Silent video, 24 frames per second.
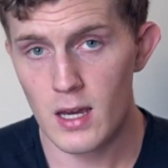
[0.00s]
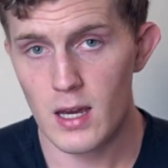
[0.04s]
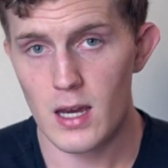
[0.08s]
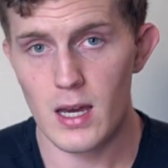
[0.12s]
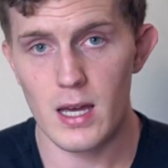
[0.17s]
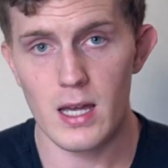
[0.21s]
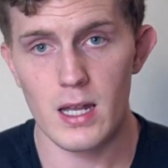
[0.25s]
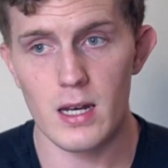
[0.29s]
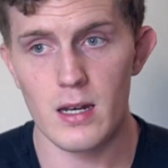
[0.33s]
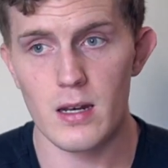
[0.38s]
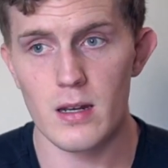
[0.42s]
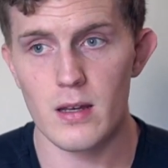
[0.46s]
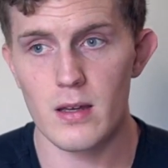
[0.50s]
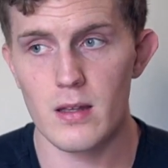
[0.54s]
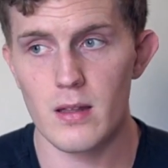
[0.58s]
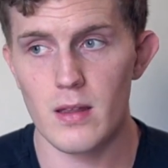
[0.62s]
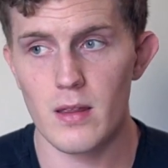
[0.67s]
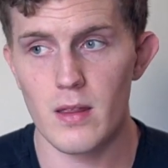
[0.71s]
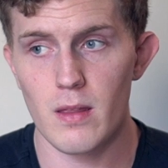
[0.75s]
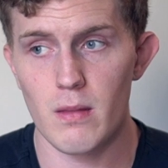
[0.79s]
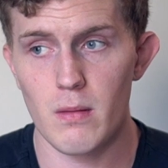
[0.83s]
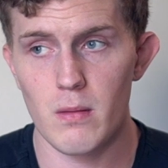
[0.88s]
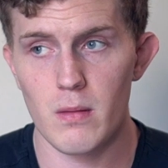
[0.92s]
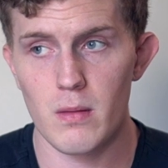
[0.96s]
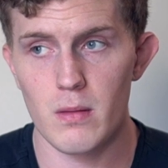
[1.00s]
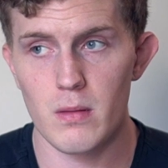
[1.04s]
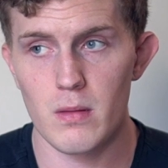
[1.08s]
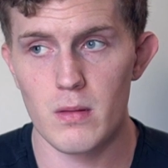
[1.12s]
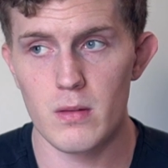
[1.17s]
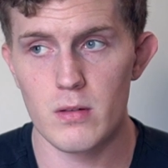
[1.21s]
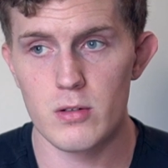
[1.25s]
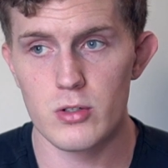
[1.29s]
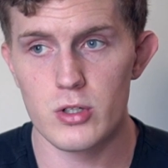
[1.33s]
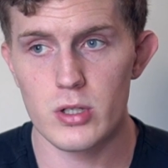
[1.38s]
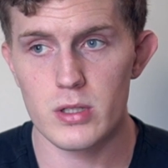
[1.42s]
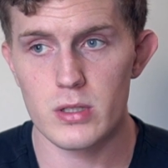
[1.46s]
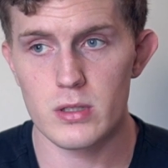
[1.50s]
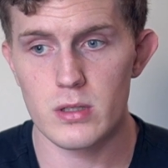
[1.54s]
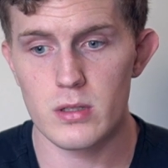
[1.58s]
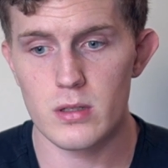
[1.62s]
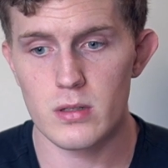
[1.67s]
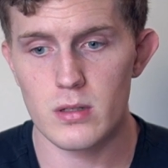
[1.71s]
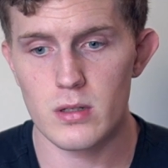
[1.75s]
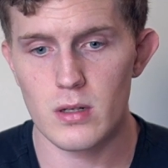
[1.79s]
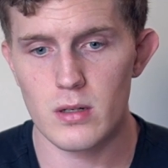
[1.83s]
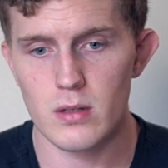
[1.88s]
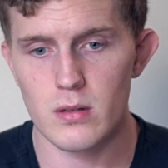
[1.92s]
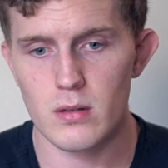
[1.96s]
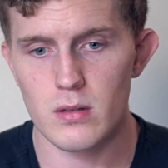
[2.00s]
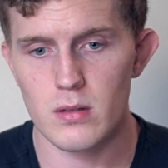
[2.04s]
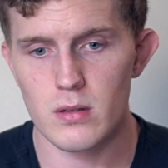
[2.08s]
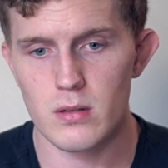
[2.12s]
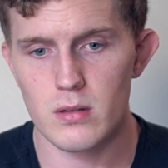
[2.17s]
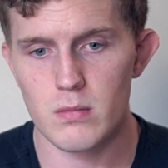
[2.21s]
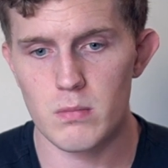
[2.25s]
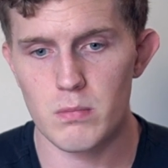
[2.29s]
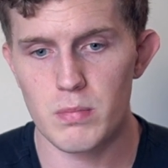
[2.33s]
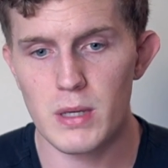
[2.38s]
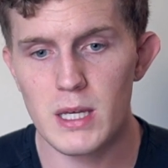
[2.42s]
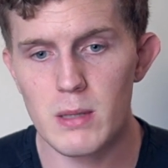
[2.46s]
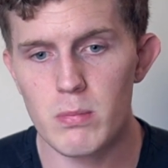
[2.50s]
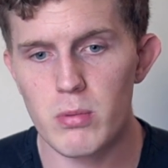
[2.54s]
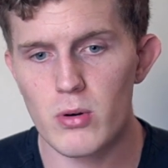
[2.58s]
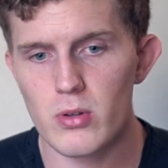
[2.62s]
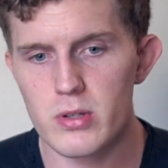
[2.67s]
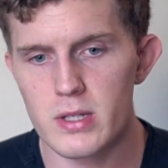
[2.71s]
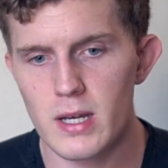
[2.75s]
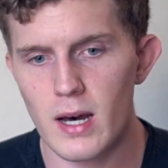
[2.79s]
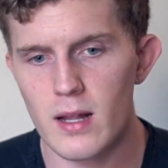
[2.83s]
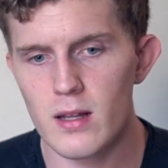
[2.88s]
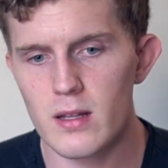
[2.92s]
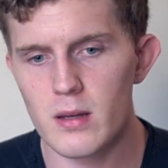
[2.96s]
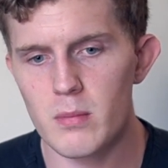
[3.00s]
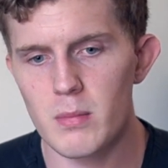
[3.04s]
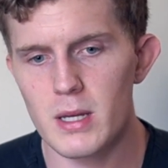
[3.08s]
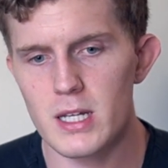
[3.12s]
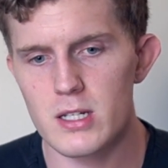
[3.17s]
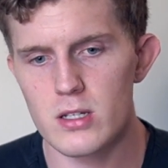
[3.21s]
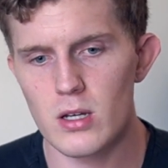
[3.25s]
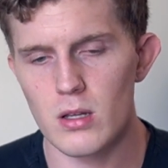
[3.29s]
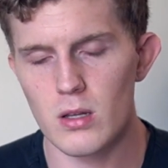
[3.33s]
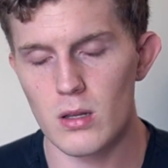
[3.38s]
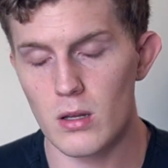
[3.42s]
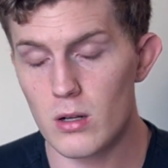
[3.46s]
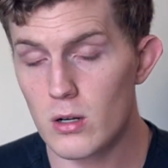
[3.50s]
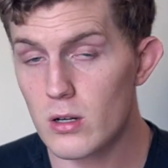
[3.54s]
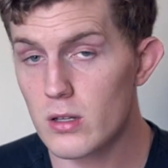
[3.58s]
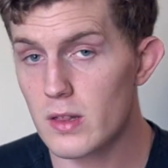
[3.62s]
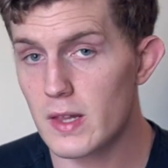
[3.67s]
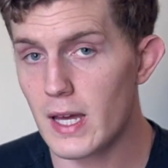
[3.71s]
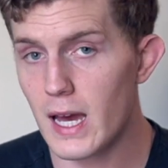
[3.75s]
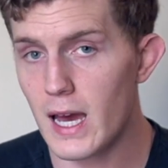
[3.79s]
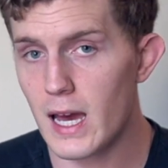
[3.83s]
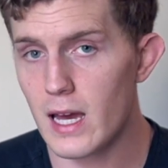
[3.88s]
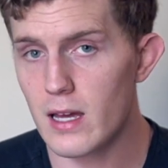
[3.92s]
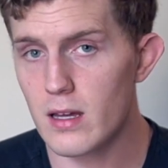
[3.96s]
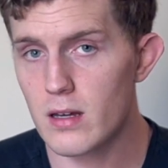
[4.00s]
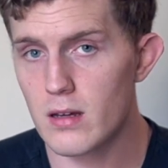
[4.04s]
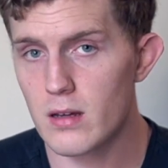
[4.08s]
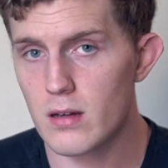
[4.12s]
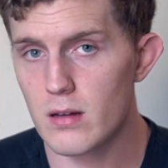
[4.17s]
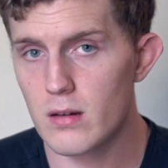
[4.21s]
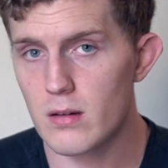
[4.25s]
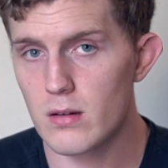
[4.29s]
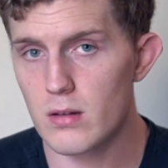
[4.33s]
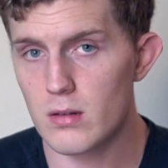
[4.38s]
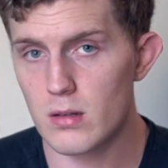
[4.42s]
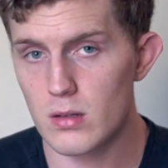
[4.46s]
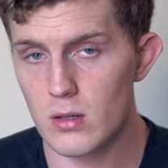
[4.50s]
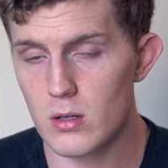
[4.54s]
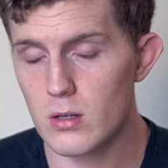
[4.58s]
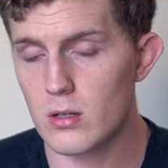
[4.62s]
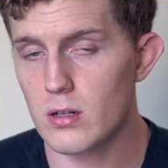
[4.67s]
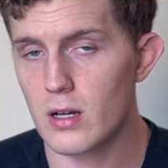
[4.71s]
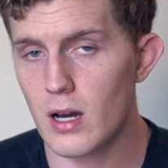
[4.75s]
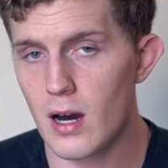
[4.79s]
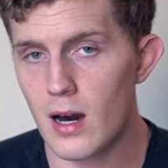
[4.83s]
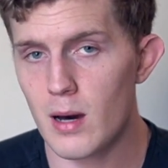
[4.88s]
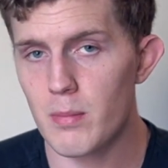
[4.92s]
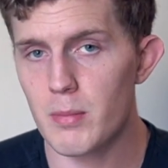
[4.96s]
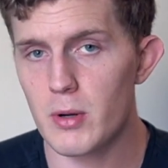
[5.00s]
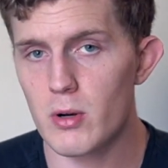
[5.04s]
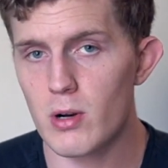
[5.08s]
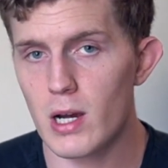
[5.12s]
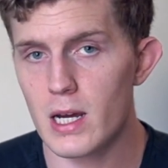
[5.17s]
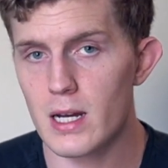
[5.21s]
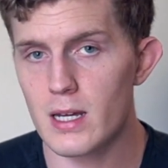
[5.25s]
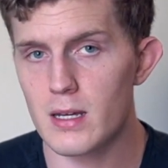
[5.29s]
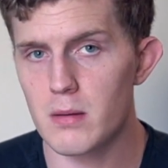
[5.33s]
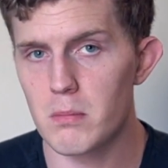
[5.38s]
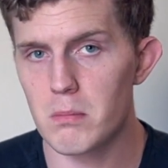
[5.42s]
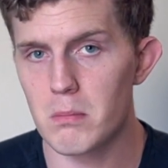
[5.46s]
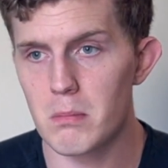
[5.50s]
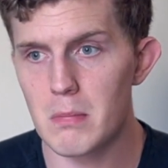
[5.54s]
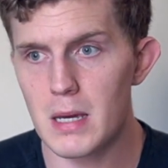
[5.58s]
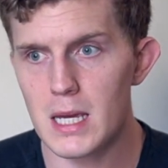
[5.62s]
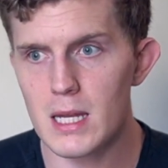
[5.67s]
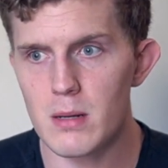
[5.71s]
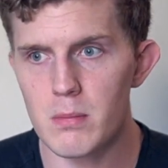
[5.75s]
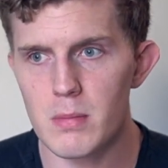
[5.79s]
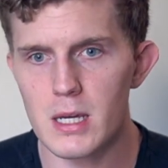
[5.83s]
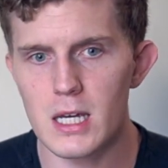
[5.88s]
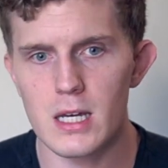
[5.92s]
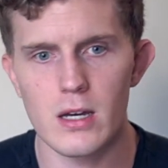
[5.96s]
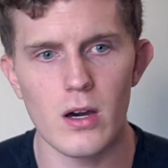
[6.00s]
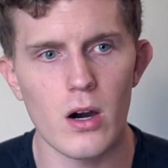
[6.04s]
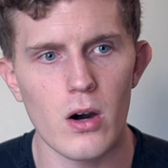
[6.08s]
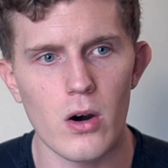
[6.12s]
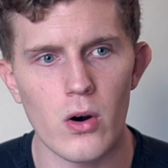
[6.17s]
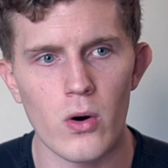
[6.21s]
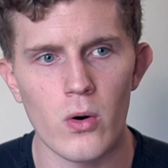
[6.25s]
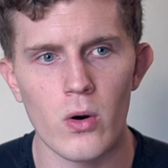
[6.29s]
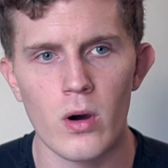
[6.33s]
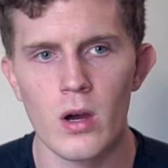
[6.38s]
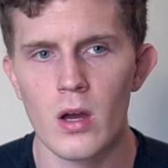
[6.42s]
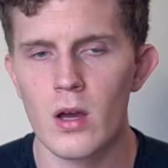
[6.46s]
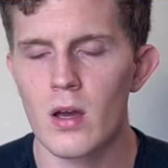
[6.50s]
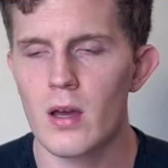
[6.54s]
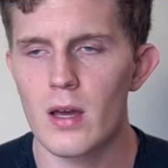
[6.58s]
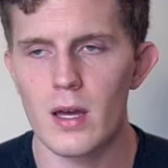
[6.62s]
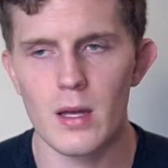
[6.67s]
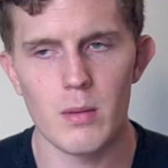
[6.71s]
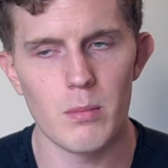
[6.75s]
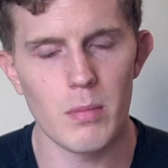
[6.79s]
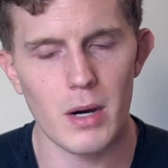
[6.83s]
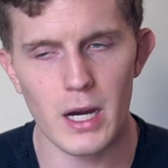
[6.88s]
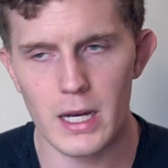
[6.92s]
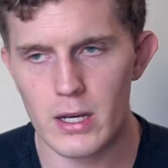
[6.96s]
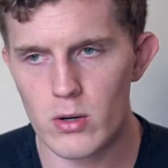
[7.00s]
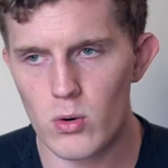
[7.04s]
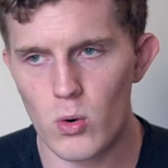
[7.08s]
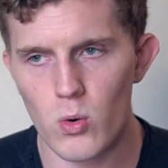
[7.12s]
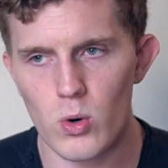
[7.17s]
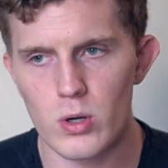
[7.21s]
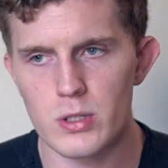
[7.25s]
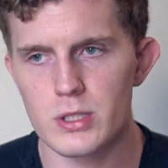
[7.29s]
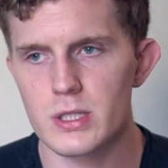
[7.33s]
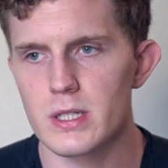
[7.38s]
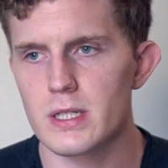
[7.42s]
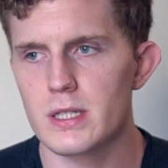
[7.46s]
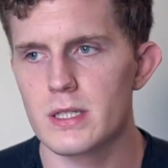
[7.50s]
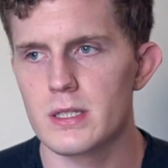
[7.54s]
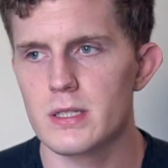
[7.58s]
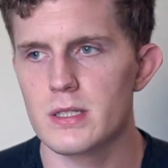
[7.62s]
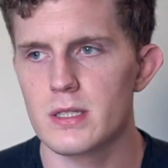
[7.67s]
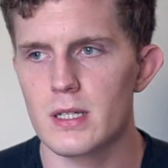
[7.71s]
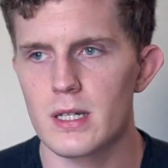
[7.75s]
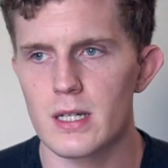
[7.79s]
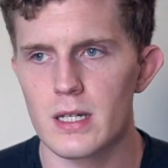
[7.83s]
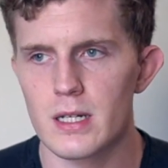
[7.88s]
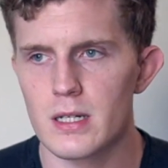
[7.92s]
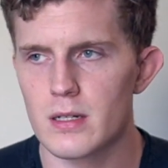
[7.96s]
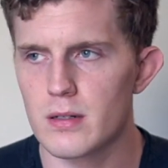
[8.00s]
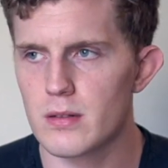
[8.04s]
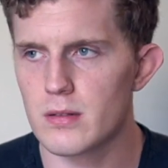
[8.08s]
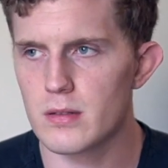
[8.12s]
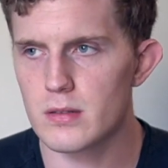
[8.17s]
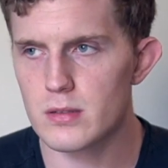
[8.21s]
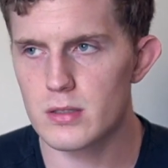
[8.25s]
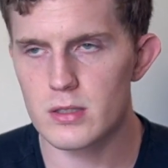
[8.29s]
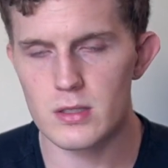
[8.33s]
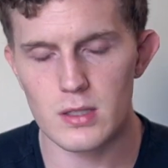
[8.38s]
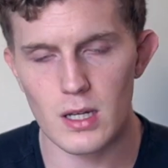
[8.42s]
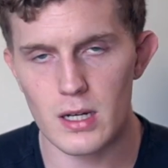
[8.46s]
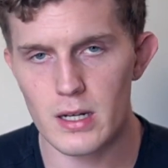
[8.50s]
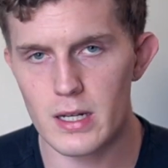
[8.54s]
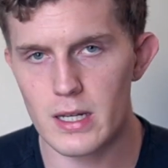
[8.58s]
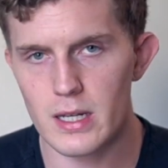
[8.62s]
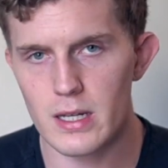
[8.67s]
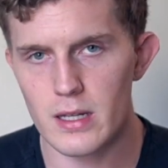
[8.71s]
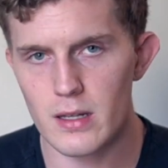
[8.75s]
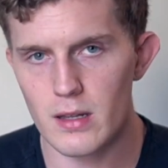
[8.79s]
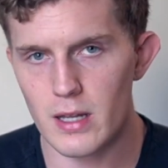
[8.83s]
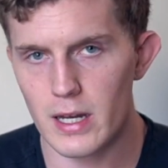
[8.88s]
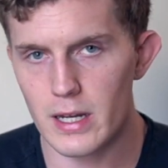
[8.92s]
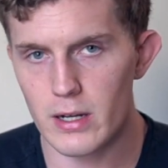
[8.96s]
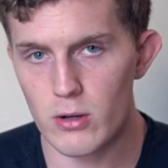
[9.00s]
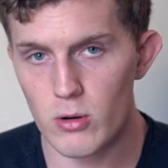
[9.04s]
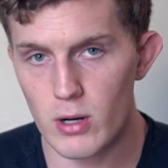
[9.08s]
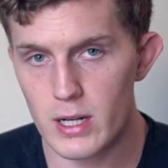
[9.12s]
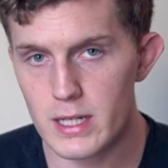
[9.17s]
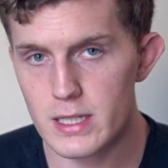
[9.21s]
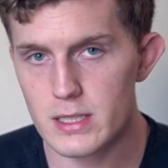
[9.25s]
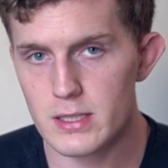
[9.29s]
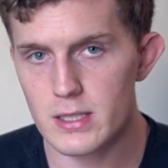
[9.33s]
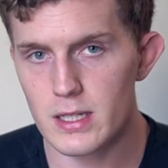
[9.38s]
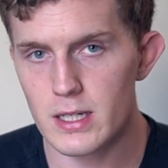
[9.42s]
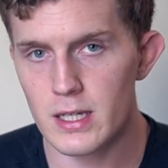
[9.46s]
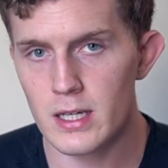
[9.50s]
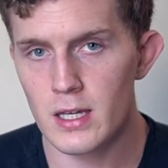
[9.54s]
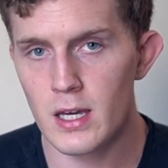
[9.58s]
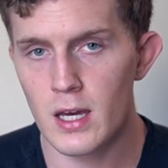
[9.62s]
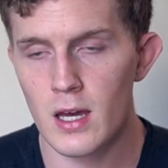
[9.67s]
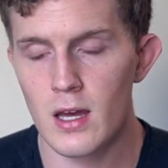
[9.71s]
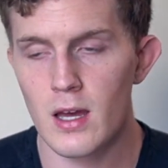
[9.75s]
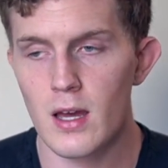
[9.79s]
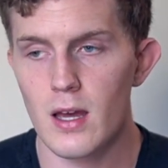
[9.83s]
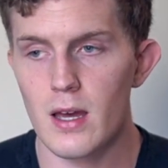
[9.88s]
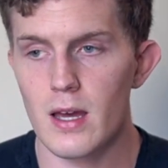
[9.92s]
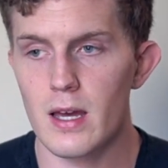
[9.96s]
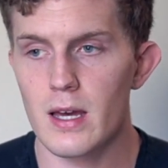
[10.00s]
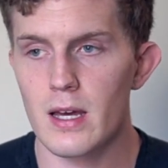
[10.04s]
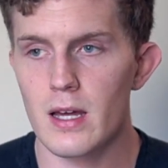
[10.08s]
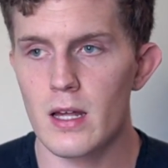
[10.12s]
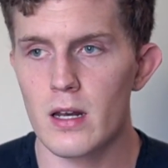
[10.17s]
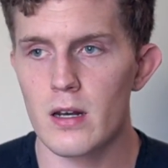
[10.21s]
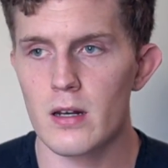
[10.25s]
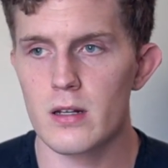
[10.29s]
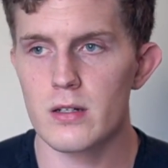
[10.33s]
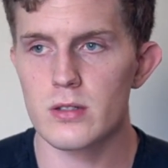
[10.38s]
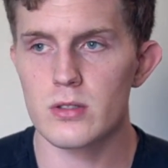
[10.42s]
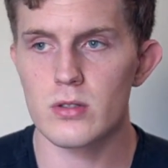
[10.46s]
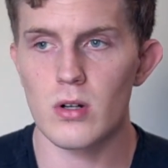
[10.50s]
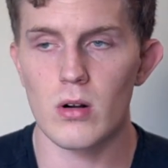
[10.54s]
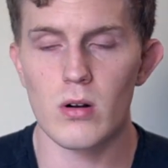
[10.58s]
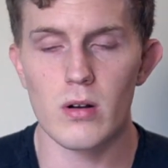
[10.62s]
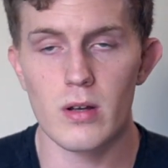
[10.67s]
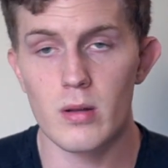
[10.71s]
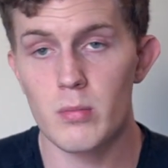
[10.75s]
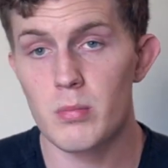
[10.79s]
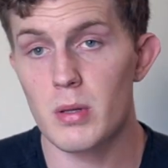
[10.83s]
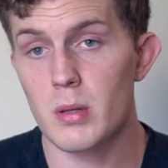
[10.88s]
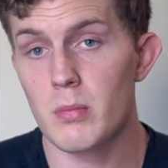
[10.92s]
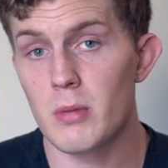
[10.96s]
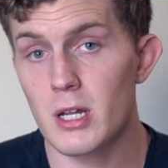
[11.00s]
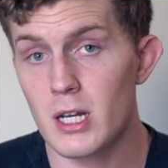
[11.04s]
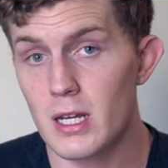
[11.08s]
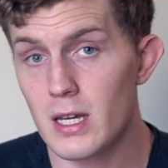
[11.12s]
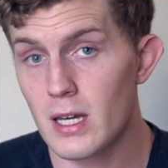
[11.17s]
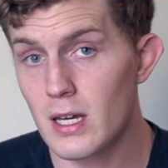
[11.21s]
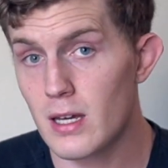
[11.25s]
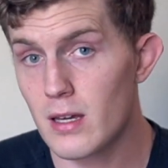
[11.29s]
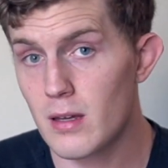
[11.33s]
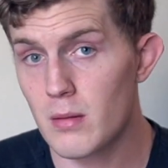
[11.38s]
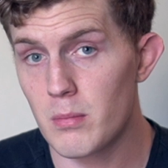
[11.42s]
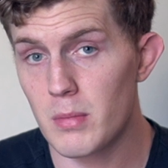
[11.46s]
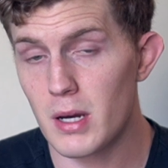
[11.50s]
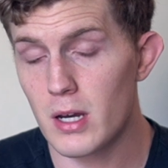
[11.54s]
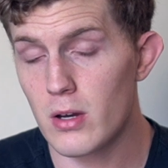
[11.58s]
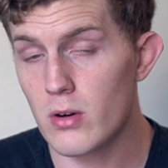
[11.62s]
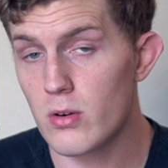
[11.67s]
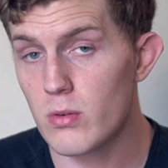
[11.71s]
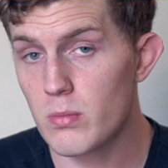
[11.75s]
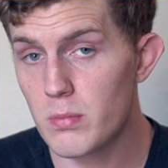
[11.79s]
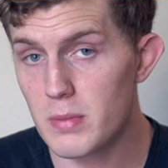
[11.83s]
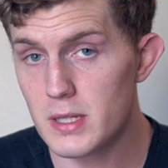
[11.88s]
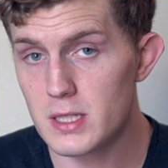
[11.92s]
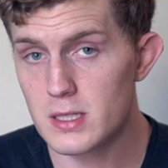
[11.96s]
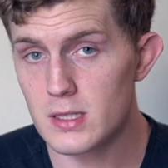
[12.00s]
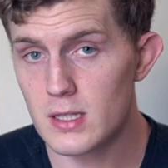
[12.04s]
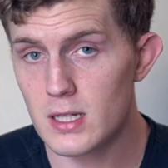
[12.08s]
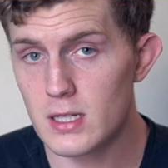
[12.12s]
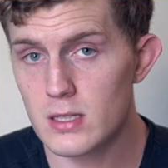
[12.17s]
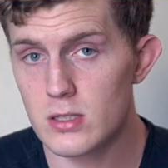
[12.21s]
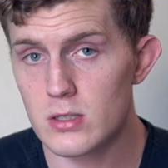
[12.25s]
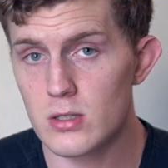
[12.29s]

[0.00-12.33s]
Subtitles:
And just people telling me to learn copywriting made me go and buy courses and study it like crazy and start implementing it in my own business.